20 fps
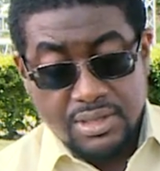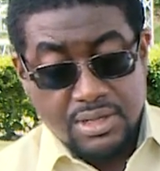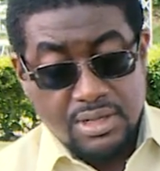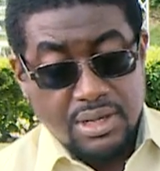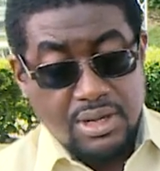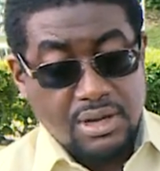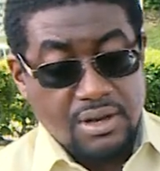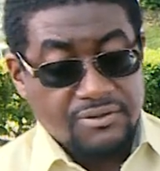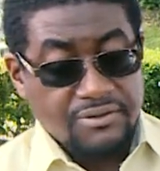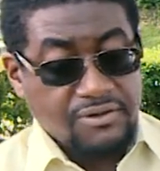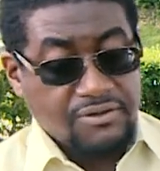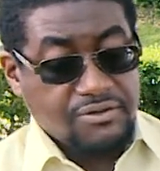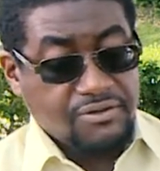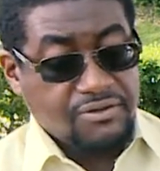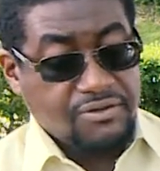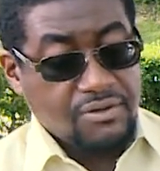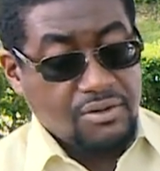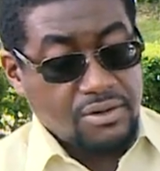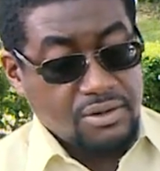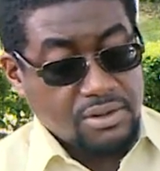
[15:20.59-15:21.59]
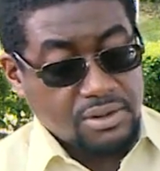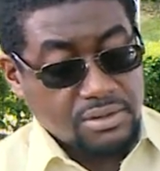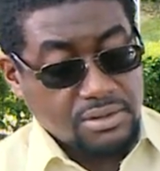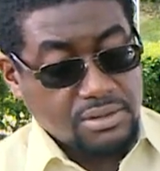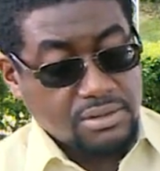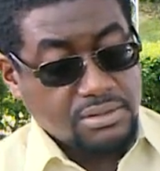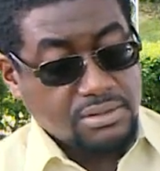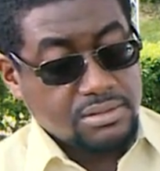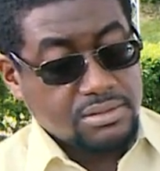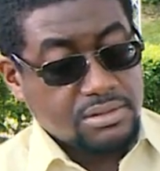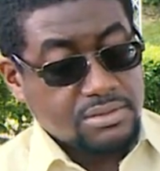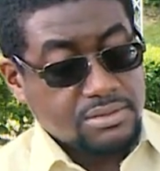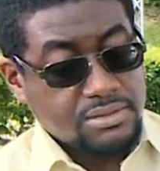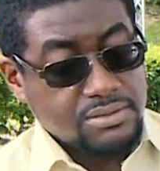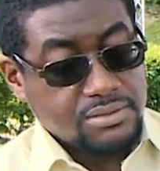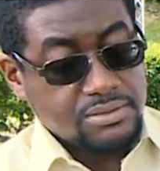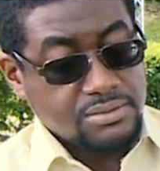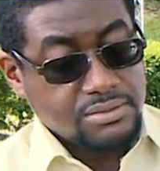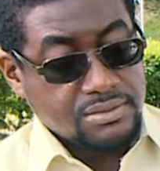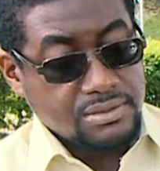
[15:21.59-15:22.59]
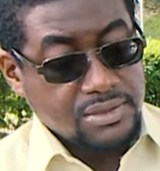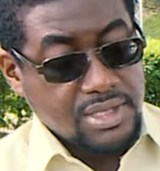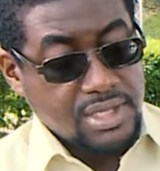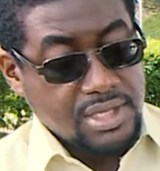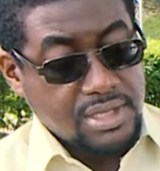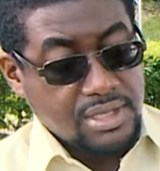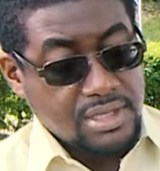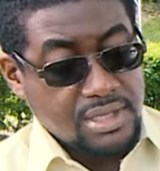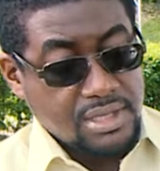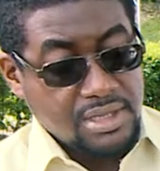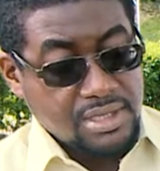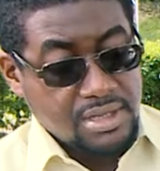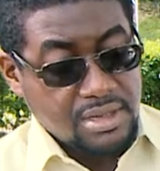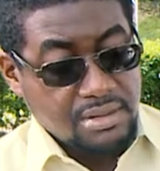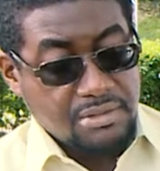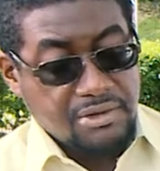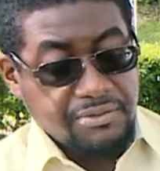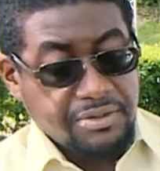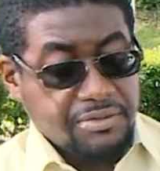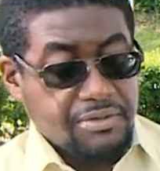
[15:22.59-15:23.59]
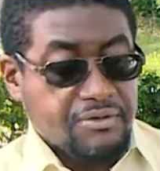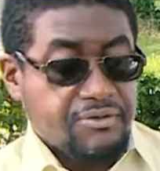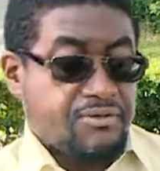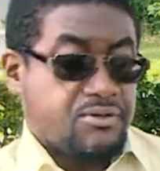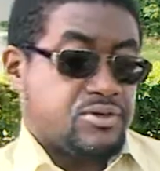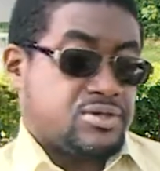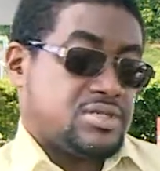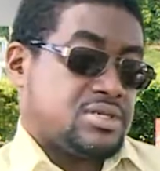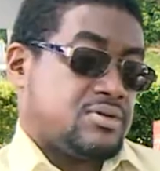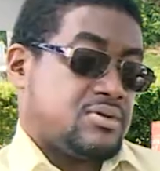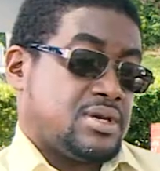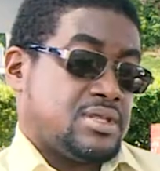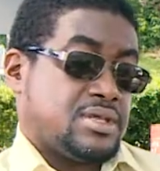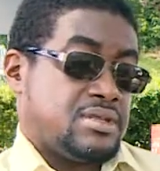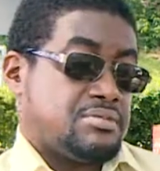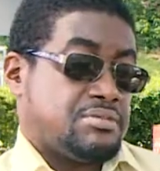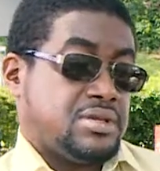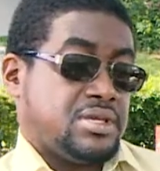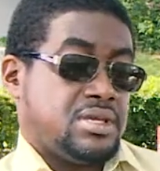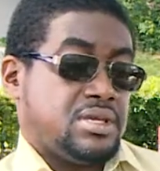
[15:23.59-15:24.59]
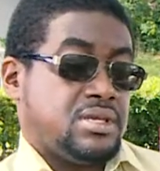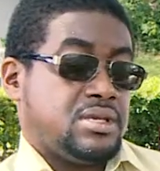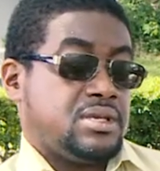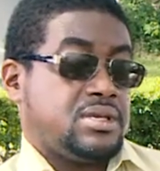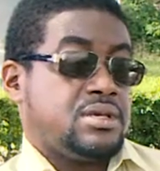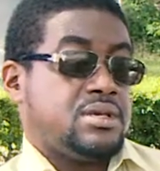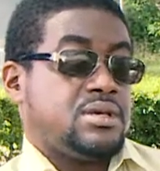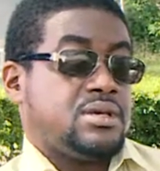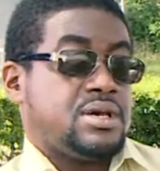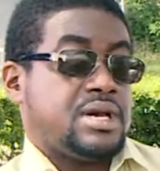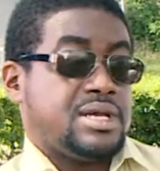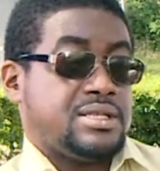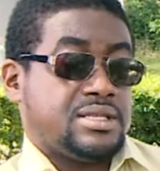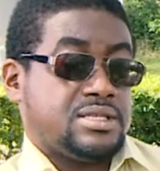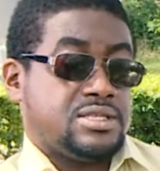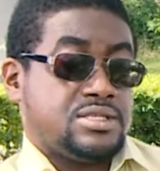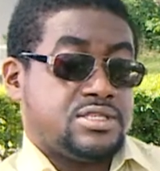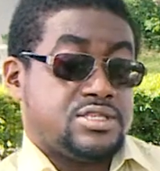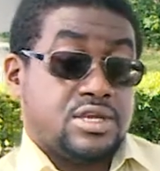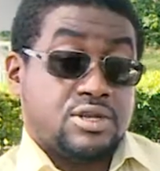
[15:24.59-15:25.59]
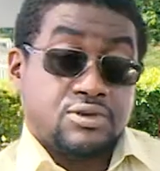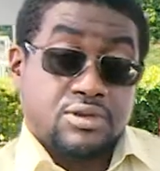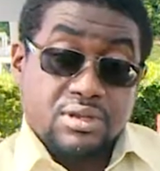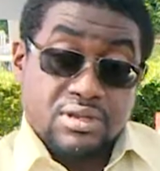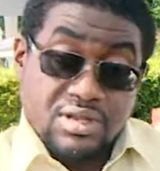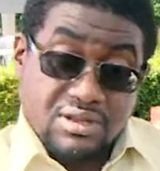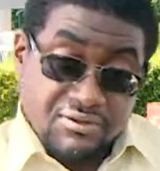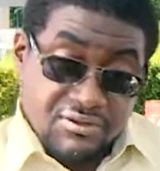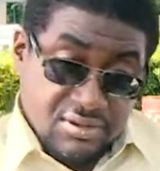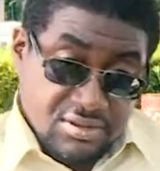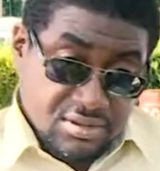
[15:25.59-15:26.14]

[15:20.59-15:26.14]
of a fall in the number of people voting, whether it be at a general level,